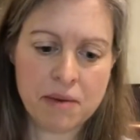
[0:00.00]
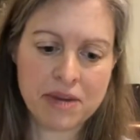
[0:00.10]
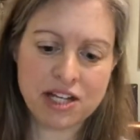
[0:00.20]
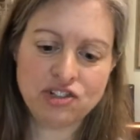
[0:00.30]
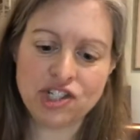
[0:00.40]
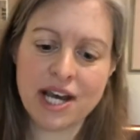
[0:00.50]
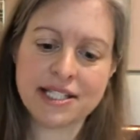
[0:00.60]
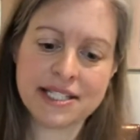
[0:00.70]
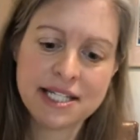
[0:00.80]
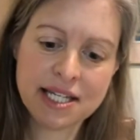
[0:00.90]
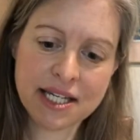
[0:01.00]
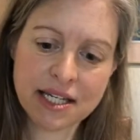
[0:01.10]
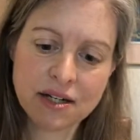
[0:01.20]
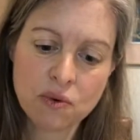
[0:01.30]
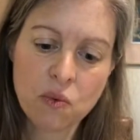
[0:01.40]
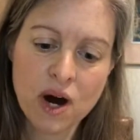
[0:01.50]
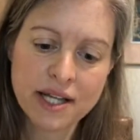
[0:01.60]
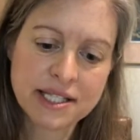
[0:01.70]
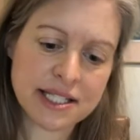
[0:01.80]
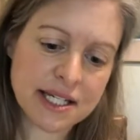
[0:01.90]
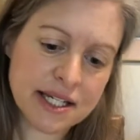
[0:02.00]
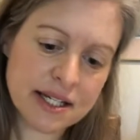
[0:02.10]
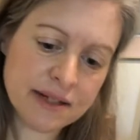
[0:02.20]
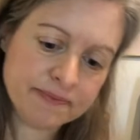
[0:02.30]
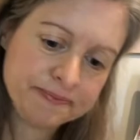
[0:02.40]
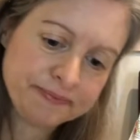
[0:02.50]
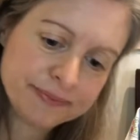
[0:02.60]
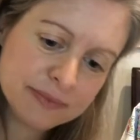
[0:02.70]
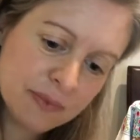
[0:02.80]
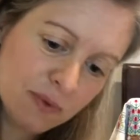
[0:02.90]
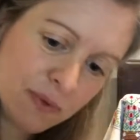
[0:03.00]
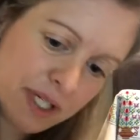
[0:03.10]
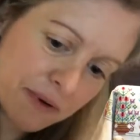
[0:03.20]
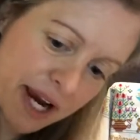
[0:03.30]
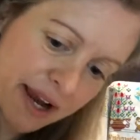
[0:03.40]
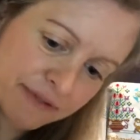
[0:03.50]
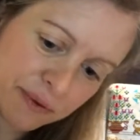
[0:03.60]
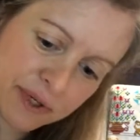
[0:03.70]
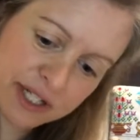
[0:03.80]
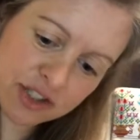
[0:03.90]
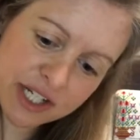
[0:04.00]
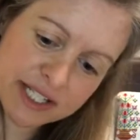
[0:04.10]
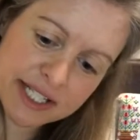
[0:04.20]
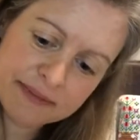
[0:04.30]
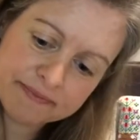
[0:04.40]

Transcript: Jessie Watson. Oh, I have you on, Jessie.